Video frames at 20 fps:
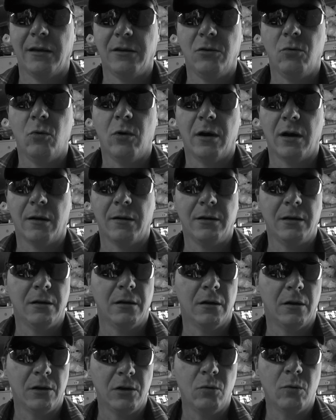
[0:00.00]
you want
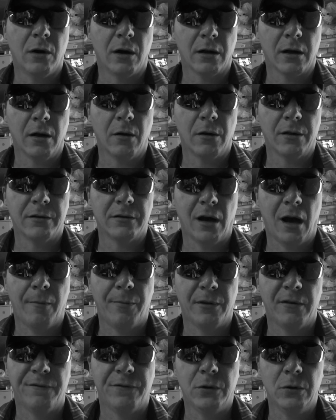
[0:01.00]
to go to the top
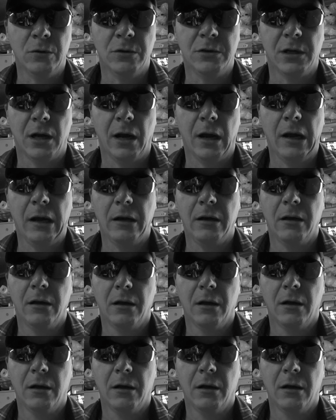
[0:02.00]
of the food chain